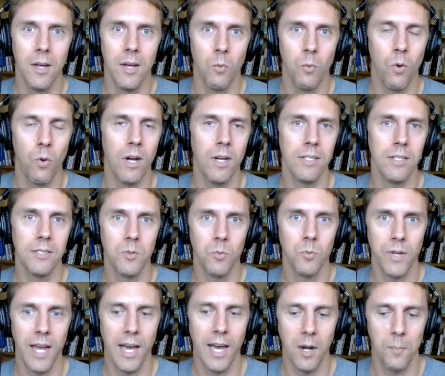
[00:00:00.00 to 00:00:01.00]
was
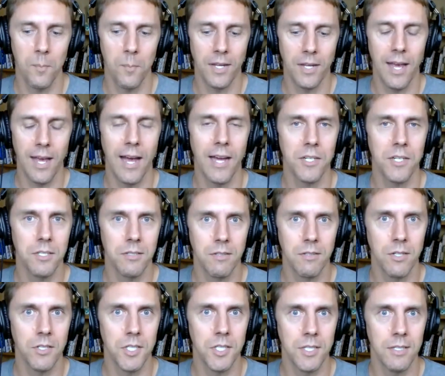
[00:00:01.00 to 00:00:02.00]
we had a big cash
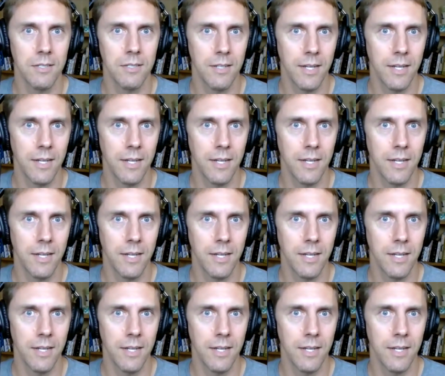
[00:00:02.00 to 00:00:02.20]
cushion.